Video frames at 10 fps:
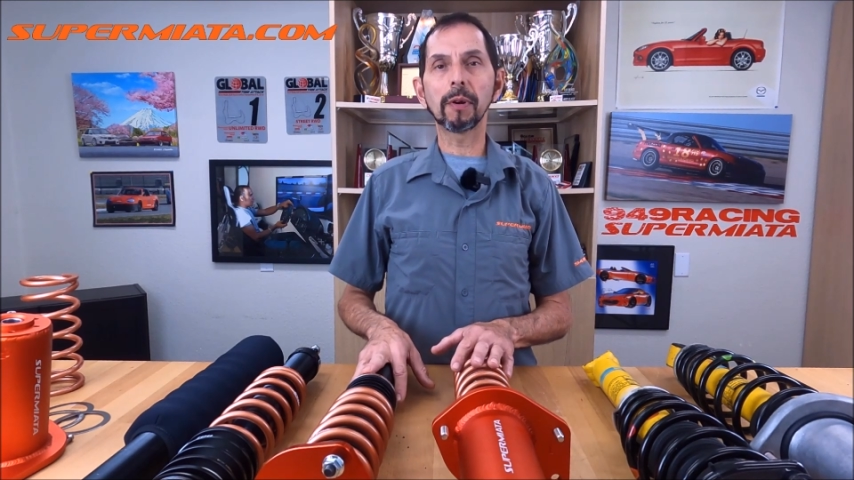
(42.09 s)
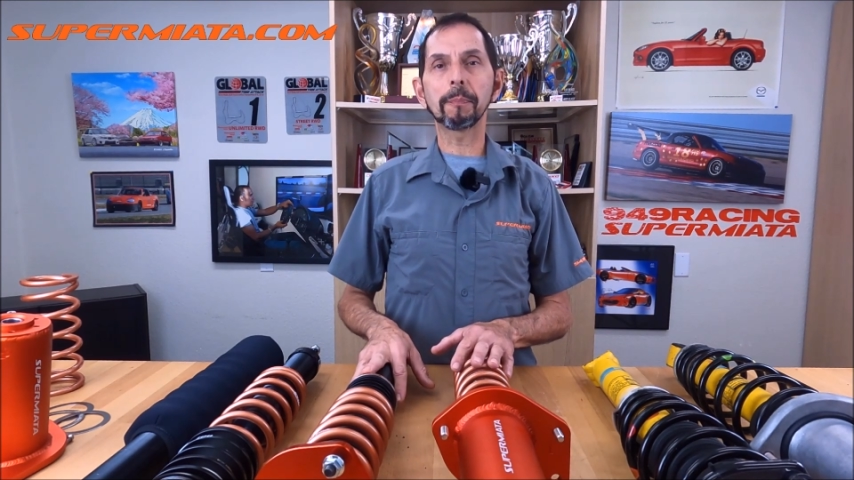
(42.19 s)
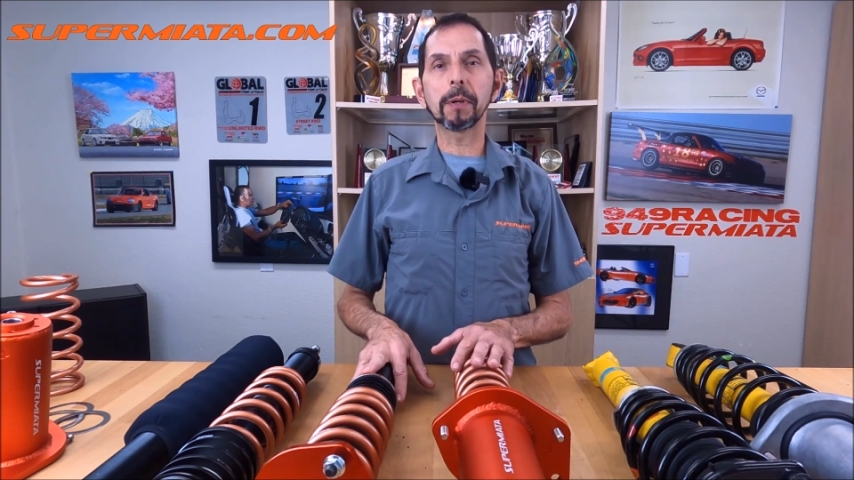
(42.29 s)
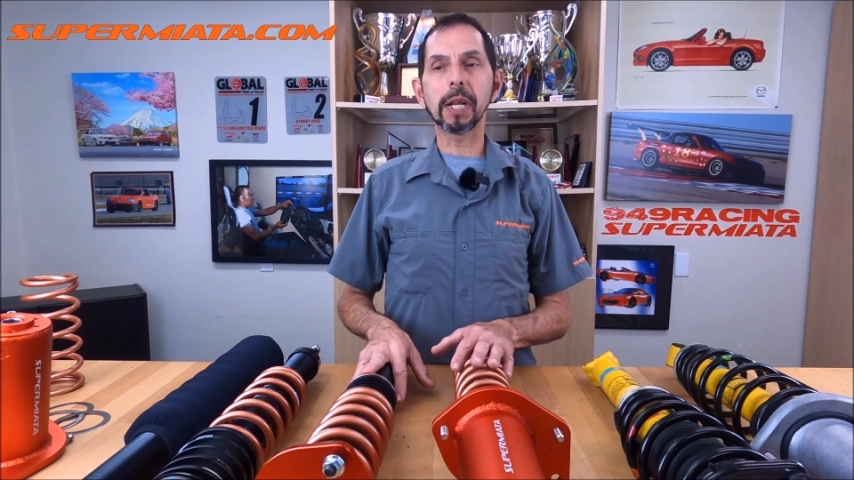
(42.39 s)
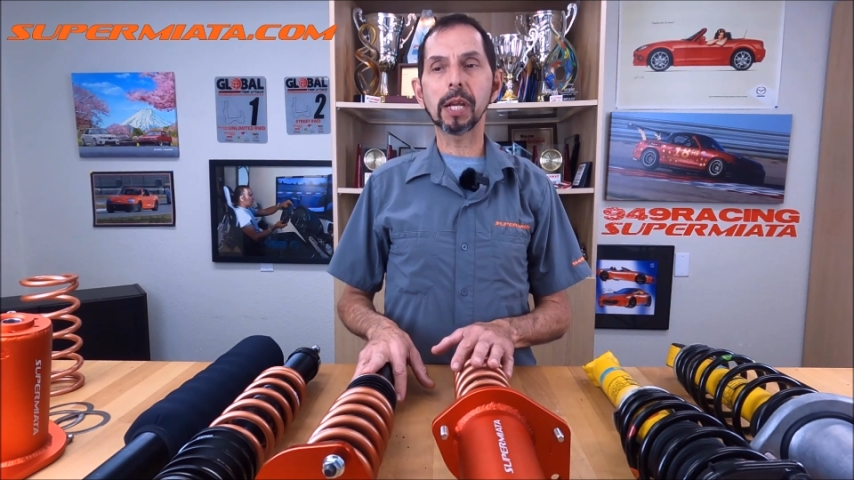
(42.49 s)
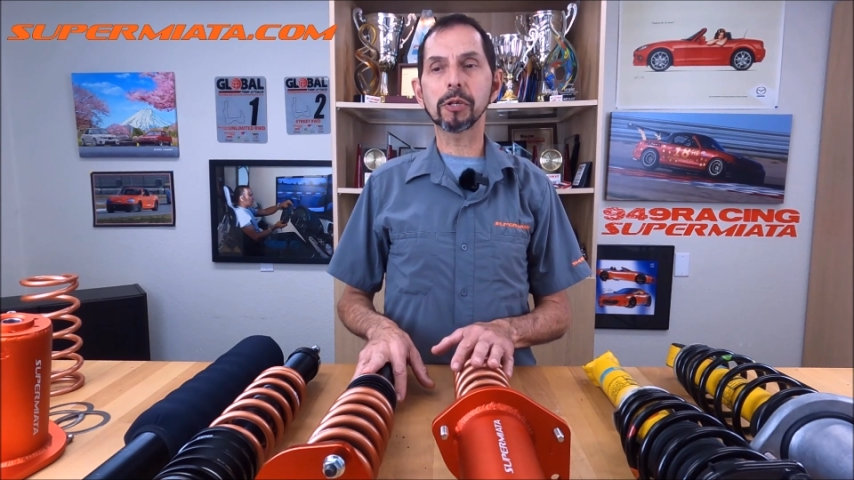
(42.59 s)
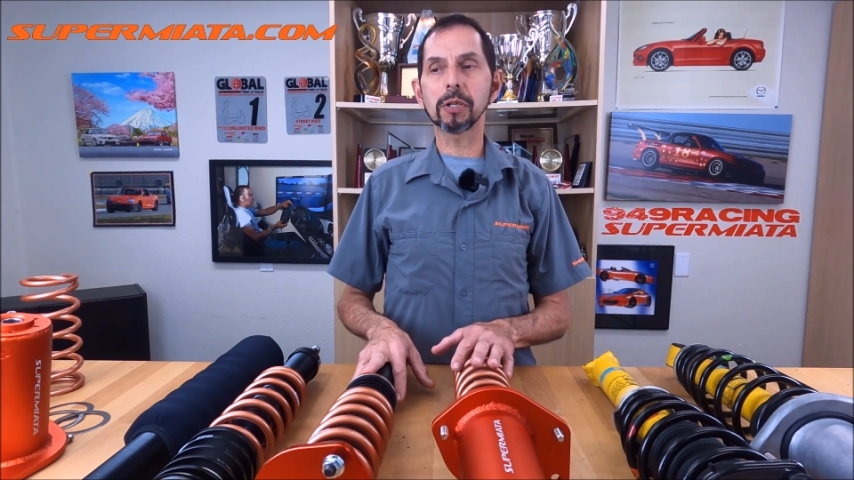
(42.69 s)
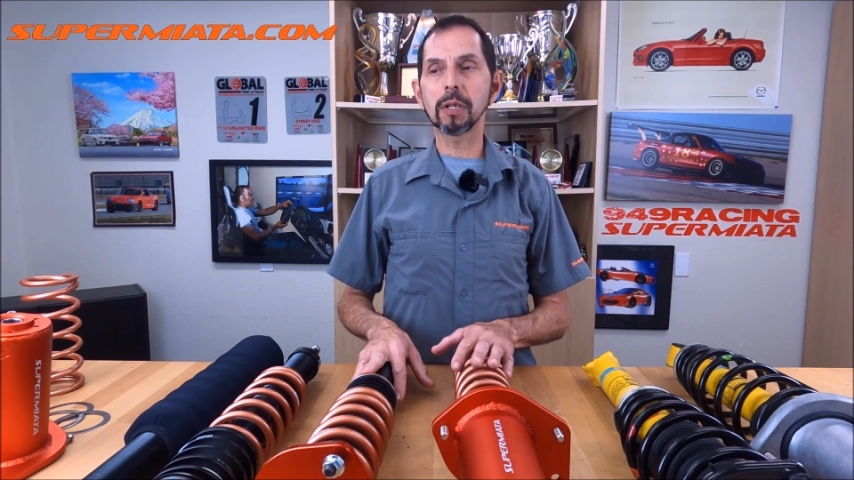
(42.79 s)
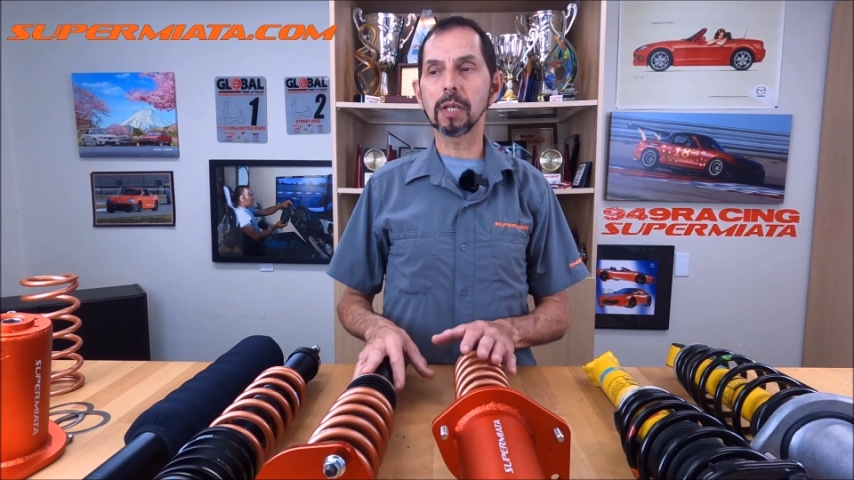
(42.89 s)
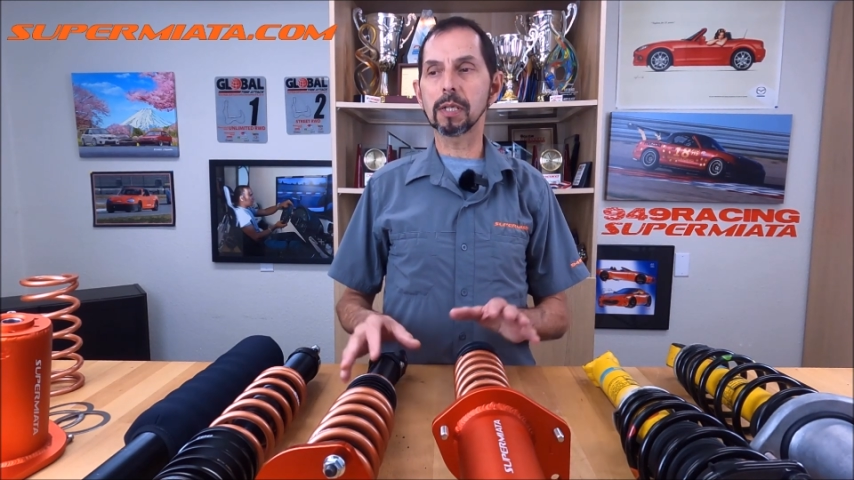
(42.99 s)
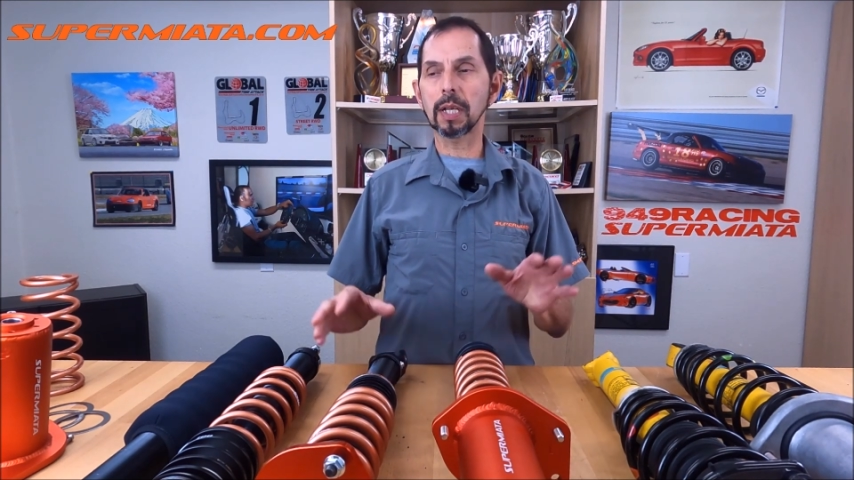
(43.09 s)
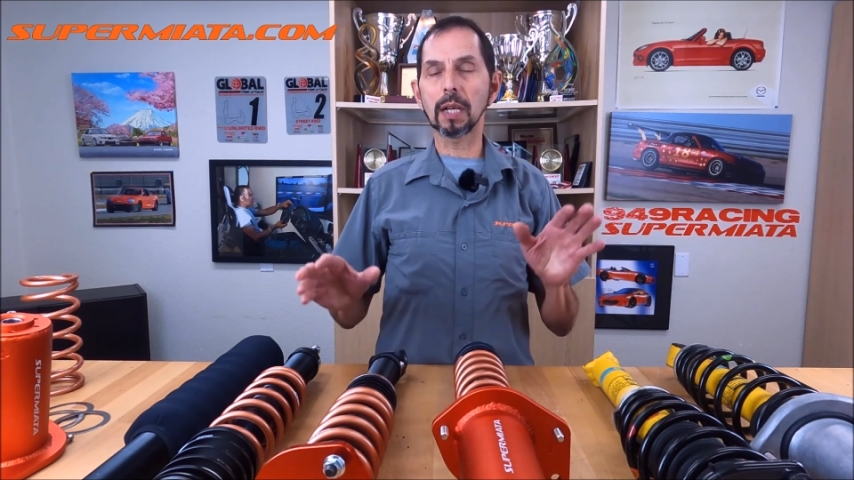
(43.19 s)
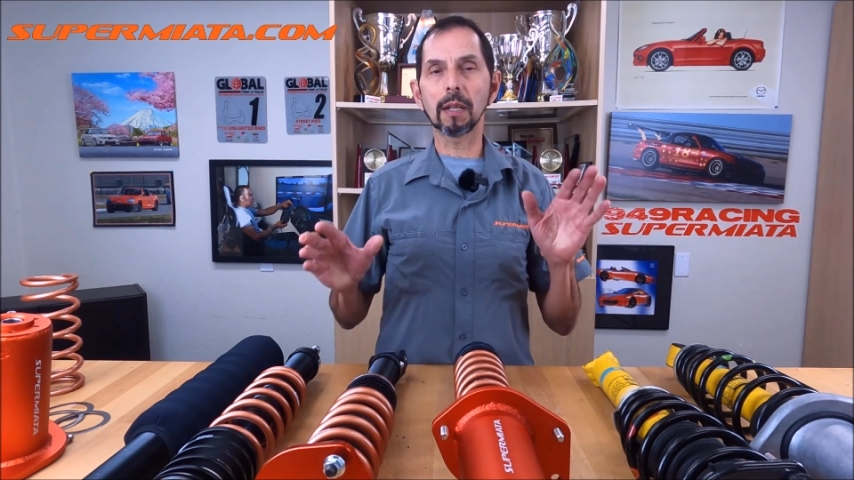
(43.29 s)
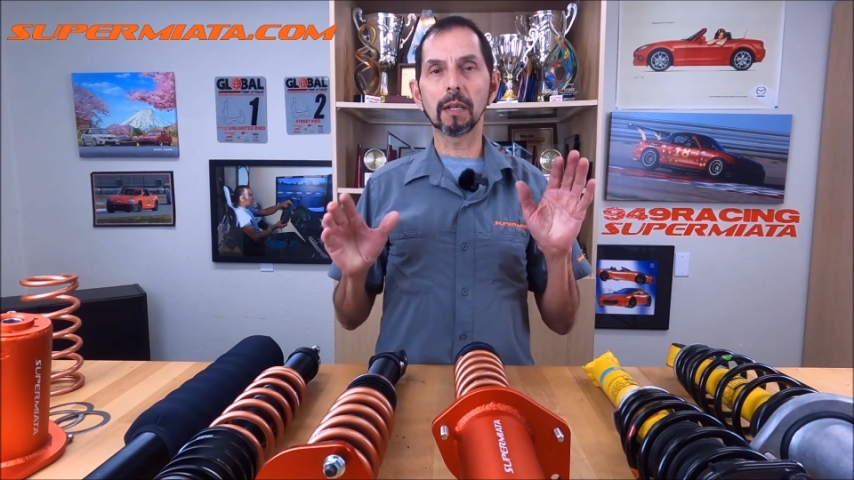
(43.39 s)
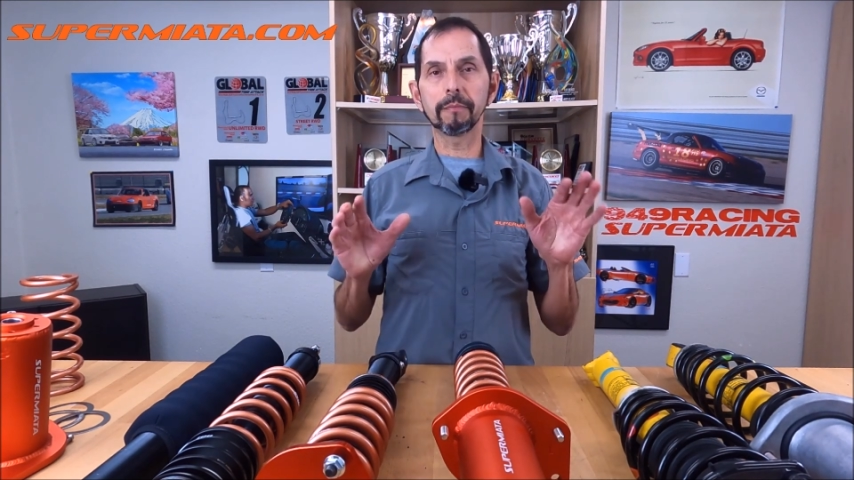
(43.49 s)
reputation as
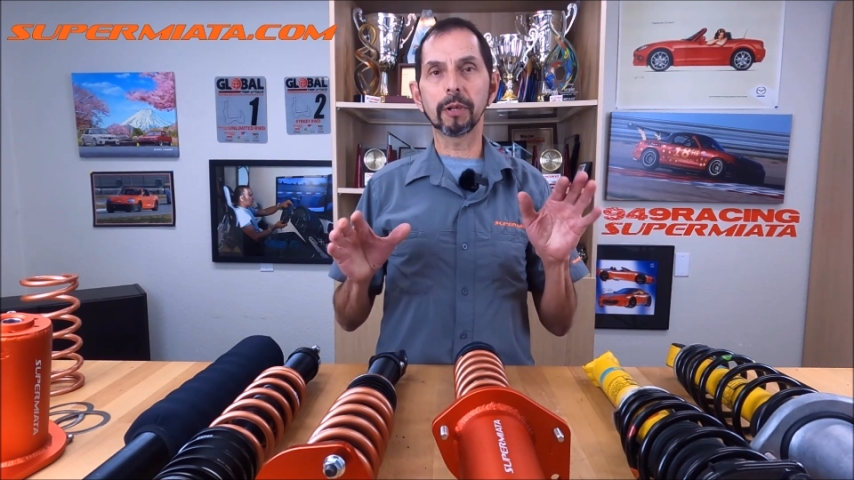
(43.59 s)
kind of